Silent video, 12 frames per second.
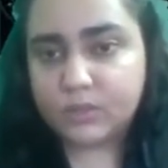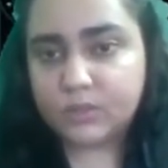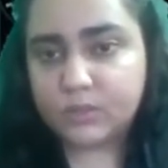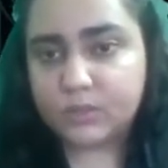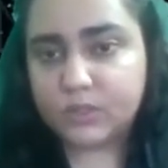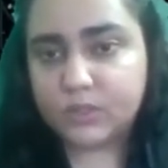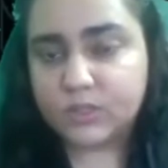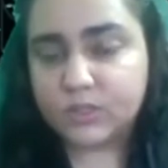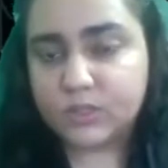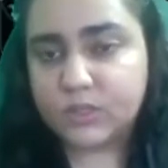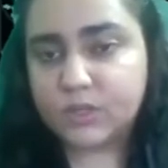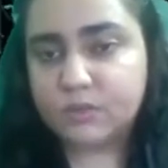So since
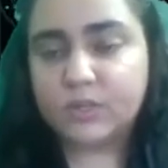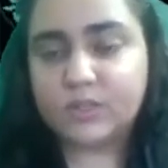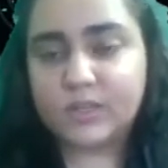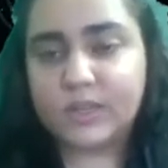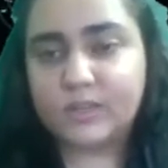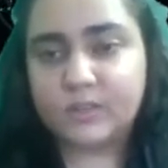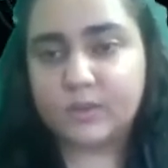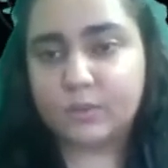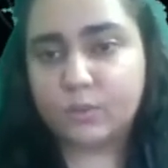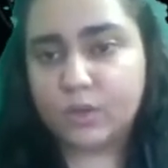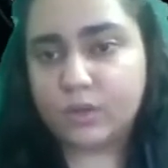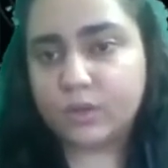0 is less
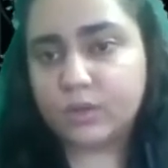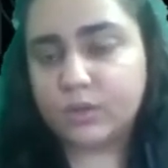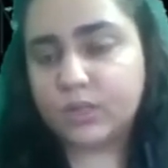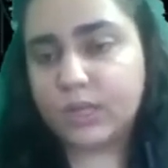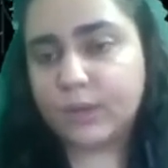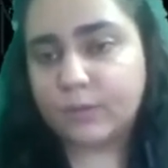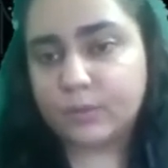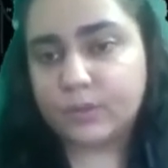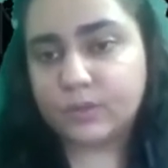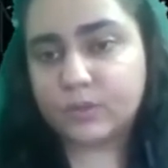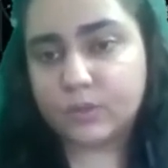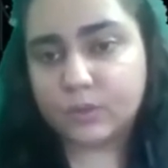than 1, the output
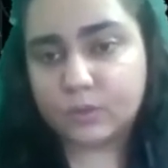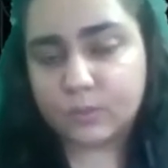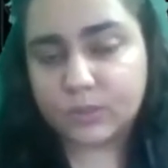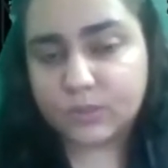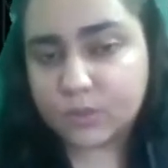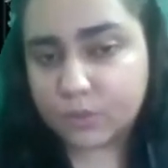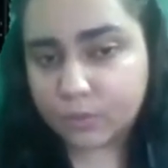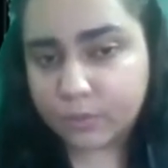is going to be 0.